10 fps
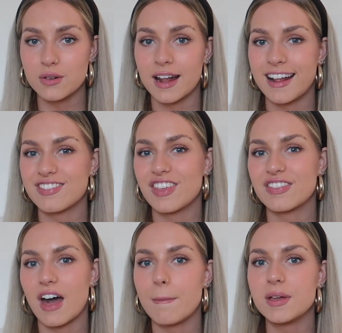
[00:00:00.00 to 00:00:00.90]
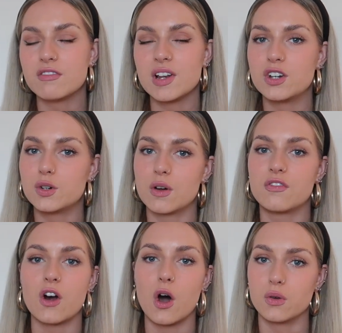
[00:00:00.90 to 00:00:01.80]
And I think that'd be a really good one
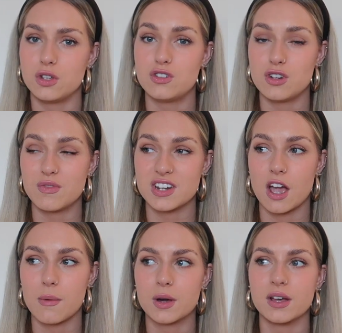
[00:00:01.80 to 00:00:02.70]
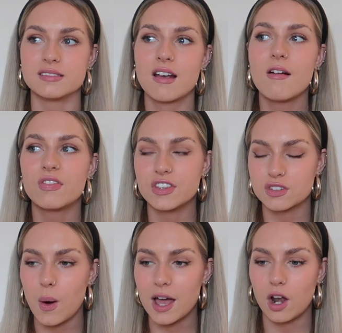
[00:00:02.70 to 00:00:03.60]
for a whole YouTube video, because there's
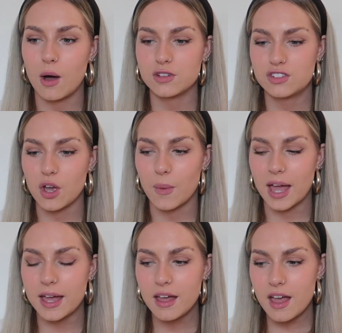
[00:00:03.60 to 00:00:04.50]
quite a lot to it,